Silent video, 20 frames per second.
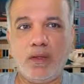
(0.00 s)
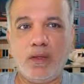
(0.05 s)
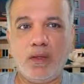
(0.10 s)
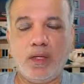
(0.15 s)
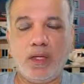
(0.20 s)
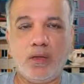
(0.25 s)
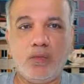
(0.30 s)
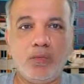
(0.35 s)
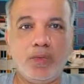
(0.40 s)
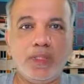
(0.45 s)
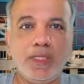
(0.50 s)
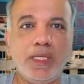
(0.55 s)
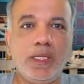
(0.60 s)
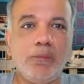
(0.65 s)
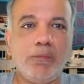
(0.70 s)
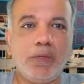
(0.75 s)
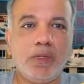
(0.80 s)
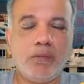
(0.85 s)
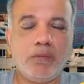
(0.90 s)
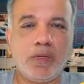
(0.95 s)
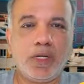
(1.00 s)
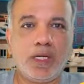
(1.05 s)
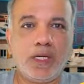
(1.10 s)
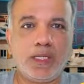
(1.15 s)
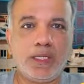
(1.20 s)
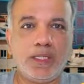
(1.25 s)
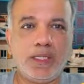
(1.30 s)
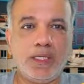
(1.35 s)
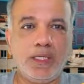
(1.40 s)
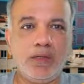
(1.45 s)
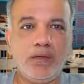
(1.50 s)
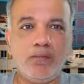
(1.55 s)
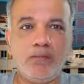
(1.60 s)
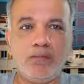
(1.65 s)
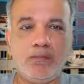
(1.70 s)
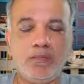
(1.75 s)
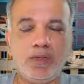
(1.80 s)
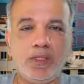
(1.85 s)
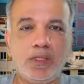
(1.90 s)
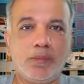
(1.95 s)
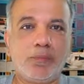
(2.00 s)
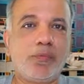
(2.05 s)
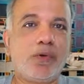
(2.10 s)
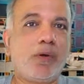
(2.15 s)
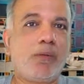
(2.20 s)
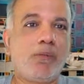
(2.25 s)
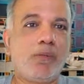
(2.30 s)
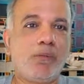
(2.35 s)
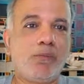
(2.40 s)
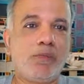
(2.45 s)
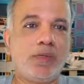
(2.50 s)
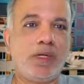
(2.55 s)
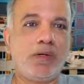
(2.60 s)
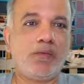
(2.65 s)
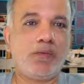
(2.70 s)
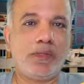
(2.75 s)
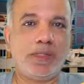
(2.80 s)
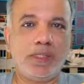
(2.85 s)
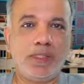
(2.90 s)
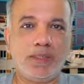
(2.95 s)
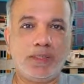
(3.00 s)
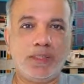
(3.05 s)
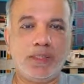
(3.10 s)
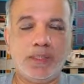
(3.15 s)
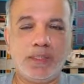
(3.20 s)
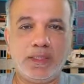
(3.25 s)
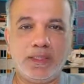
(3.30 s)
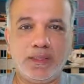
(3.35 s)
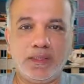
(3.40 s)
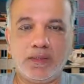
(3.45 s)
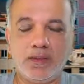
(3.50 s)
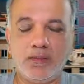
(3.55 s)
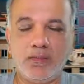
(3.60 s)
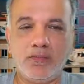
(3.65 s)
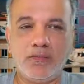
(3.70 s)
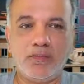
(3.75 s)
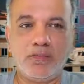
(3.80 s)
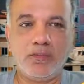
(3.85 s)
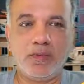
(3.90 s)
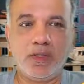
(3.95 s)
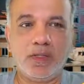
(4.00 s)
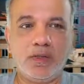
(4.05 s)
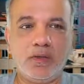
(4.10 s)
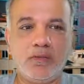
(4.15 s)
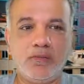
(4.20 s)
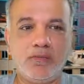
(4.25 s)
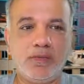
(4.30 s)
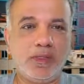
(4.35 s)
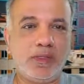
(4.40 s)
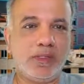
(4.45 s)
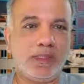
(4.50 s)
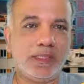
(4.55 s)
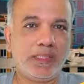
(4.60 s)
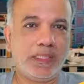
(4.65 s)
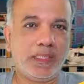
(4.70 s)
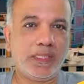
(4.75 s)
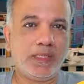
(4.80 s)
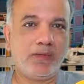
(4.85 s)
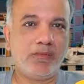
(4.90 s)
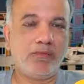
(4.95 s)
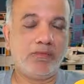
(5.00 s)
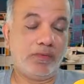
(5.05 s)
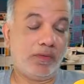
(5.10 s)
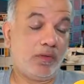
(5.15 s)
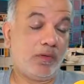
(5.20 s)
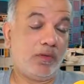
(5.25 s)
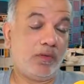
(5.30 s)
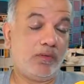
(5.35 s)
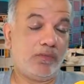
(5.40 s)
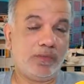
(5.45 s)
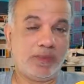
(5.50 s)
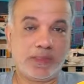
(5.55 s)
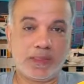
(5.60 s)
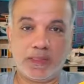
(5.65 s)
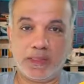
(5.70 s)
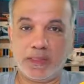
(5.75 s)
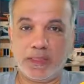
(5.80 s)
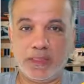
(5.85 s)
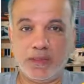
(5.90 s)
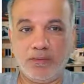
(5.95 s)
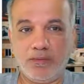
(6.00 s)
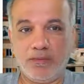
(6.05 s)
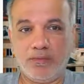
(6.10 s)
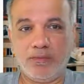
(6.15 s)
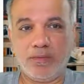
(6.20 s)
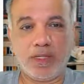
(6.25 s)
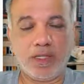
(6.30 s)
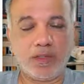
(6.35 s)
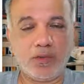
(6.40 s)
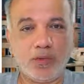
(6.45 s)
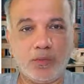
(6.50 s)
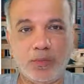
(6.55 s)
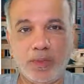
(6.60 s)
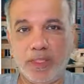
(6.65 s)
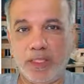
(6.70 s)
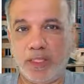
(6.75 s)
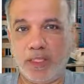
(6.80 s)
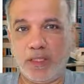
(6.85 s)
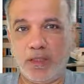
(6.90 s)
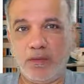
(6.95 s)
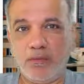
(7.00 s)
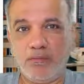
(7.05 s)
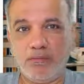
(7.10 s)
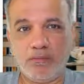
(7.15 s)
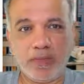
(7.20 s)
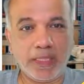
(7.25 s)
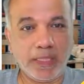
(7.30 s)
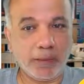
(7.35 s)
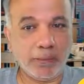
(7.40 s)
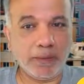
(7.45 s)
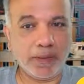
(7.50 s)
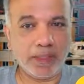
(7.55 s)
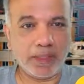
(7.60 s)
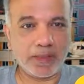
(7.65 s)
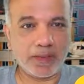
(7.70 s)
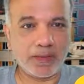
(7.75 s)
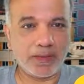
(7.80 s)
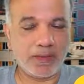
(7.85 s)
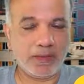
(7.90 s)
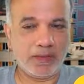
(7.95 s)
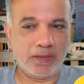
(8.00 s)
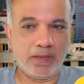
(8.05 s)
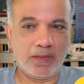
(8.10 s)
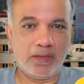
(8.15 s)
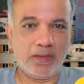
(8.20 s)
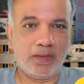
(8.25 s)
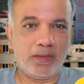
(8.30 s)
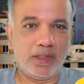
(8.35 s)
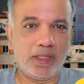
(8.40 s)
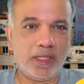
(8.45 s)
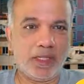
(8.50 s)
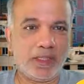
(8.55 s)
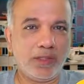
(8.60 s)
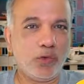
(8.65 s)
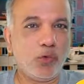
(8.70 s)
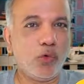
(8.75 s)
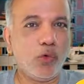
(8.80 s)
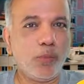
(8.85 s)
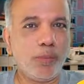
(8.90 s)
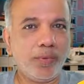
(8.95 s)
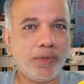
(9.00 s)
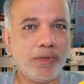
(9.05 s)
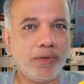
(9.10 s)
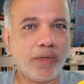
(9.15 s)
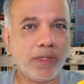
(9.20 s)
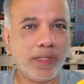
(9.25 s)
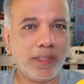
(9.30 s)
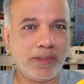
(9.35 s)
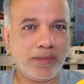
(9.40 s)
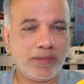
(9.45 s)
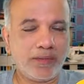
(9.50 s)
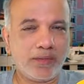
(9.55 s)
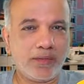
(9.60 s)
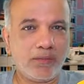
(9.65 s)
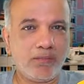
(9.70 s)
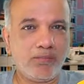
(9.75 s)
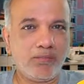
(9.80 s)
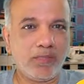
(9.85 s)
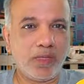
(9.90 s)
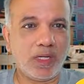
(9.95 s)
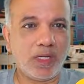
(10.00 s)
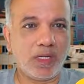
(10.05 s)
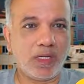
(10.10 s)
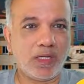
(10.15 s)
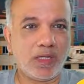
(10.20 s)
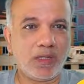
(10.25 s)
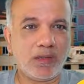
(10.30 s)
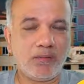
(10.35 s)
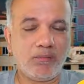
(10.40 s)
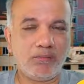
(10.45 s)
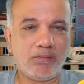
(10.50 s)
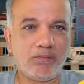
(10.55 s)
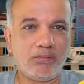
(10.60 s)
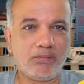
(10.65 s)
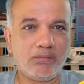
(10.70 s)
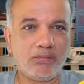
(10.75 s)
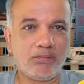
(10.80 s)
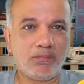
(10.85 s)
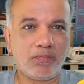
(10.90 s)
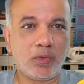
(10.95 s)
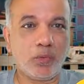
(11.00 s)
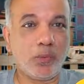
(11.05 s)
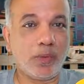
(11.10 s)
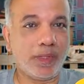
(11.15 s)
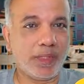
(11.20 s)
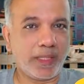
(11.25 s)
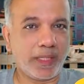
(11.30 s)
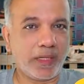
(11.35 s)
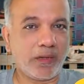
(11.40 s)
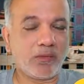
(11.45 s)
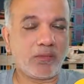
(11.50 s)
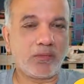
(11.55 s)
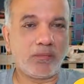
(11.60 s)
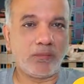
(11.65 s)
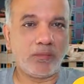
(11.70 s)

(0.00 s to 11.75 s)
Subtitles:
With email marketing, the problem nowadays is all of us receive far too many emails, and the open rates are going down.